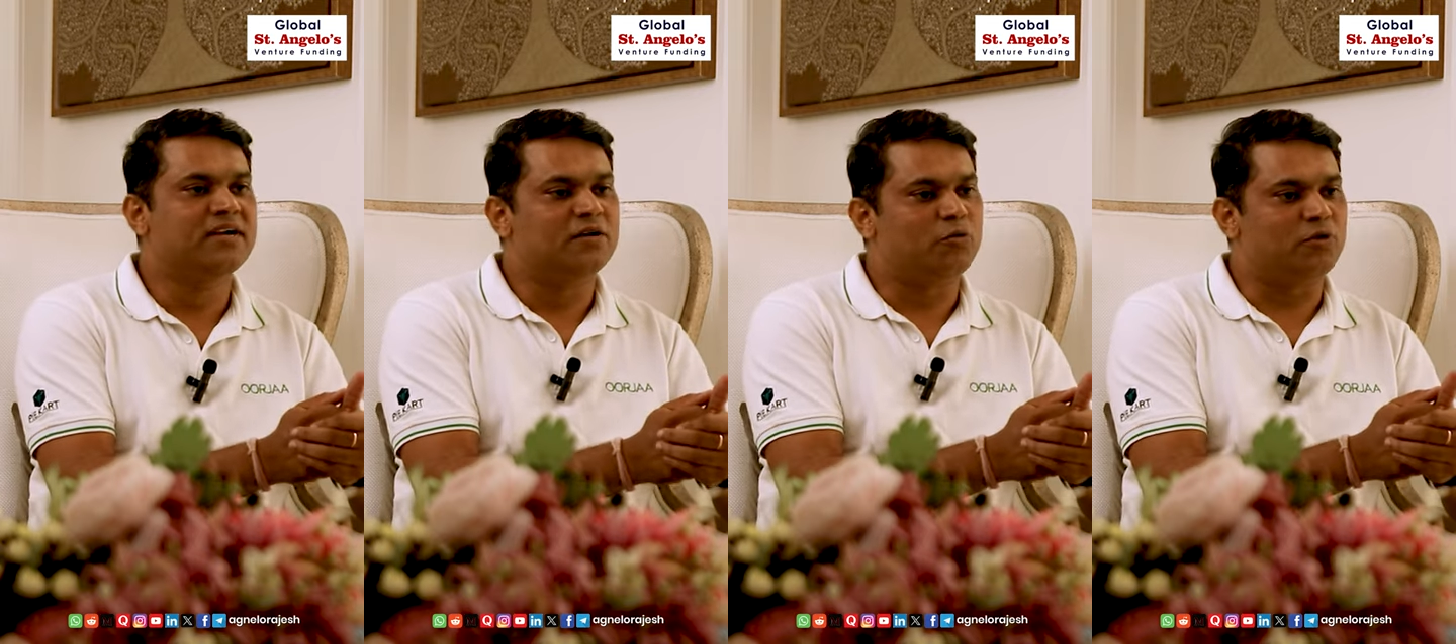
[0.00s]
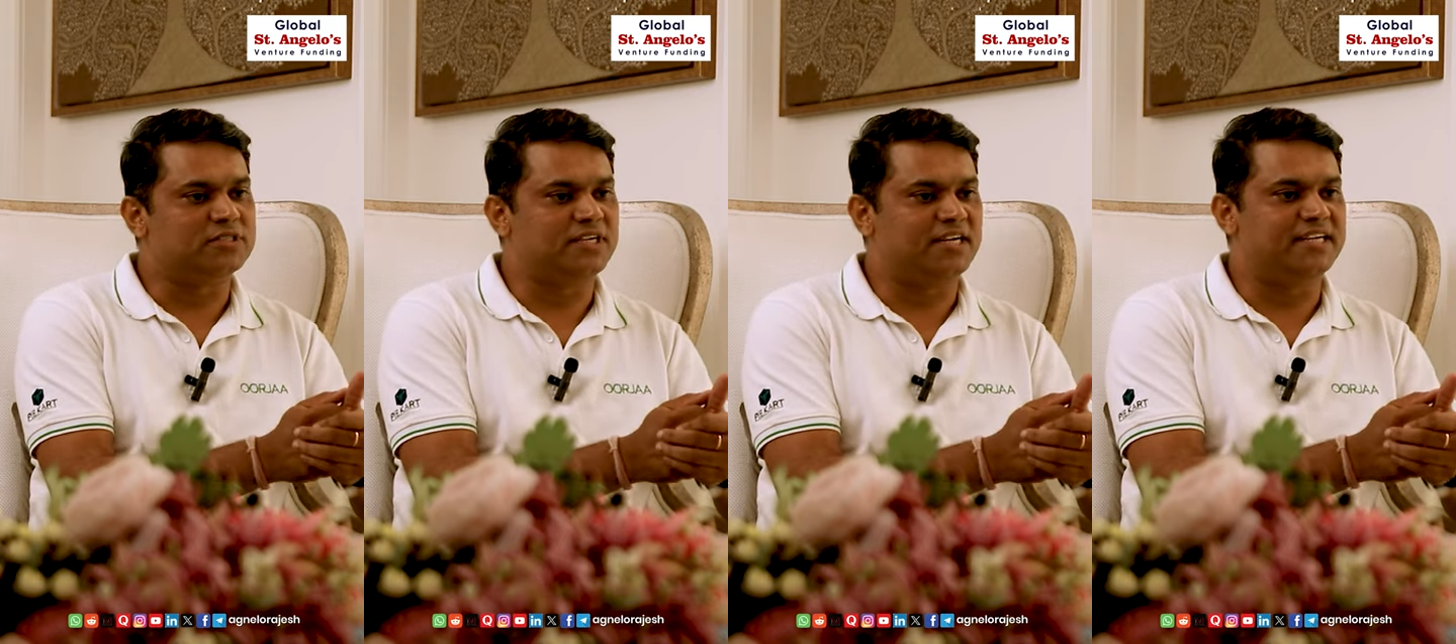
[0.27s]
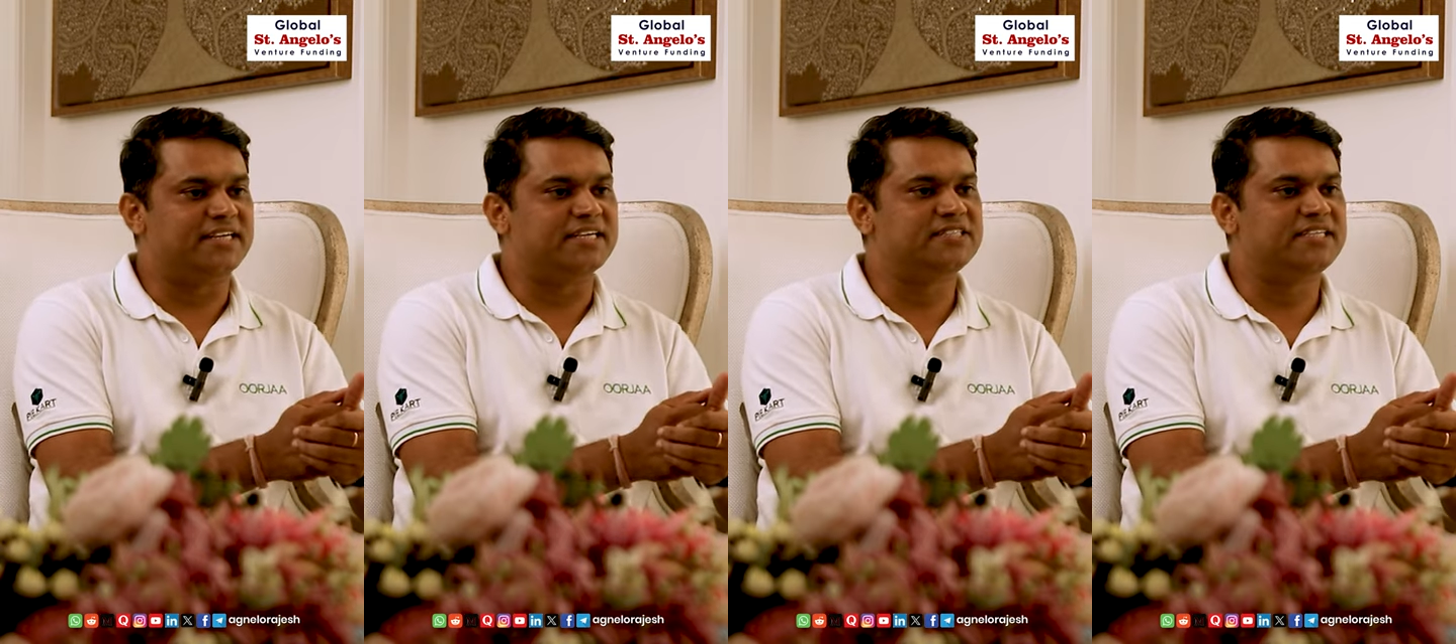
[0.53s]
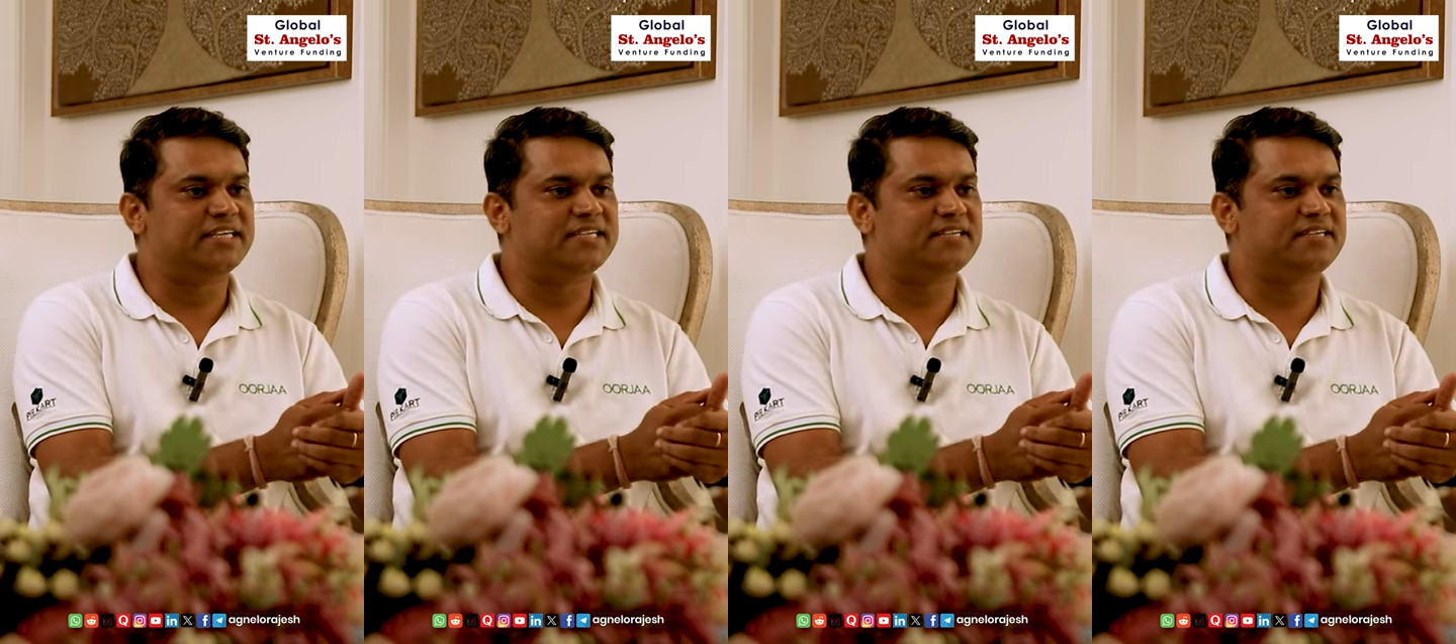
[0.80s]
Was it an
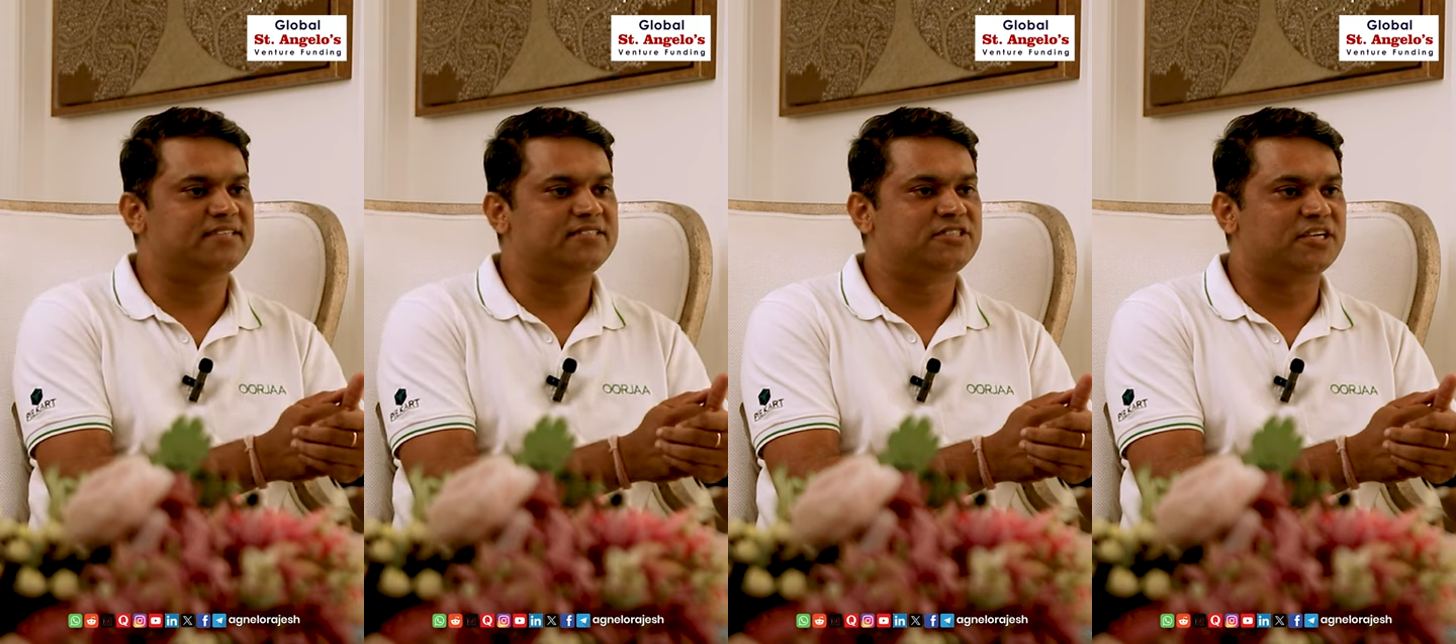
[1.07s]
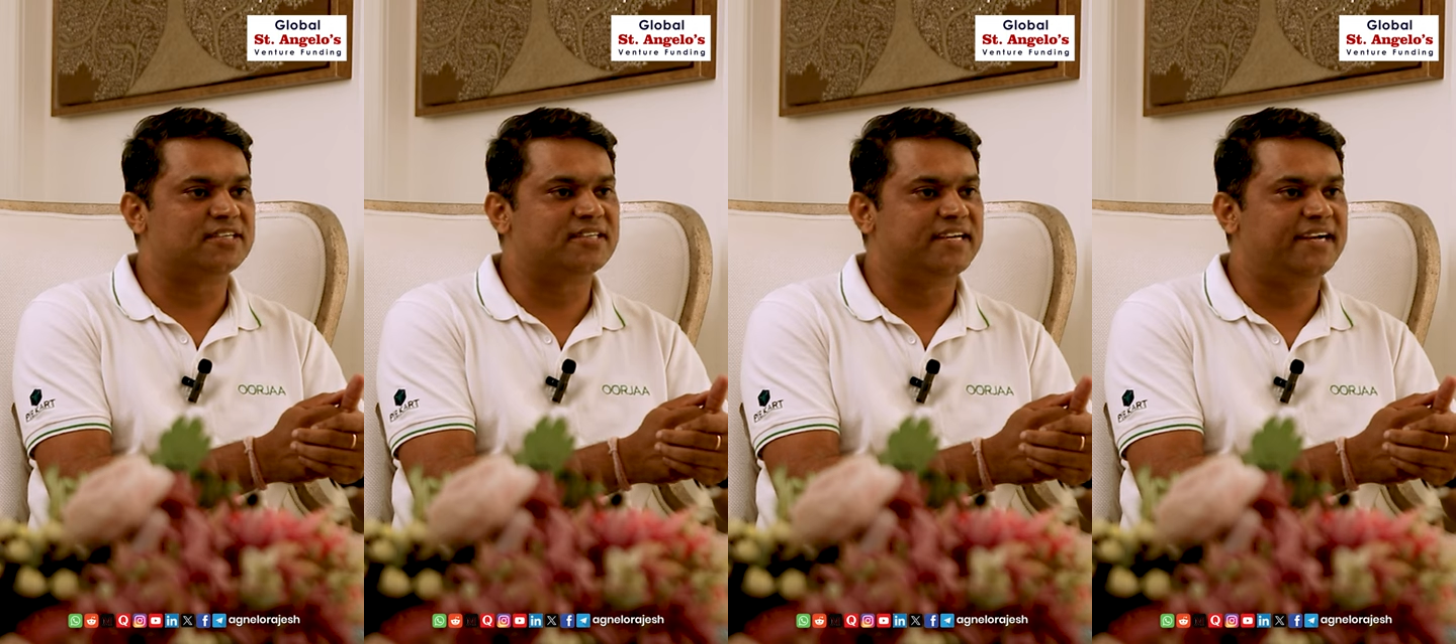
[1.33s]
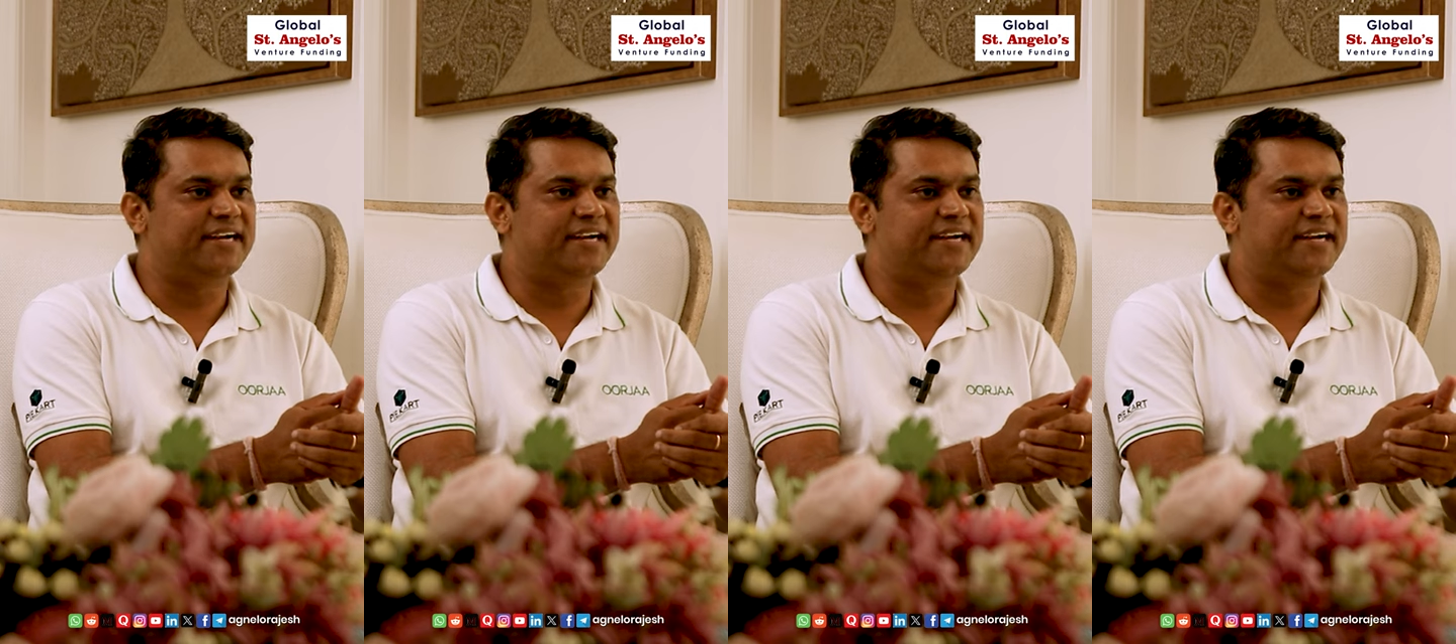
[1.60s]
easy journey?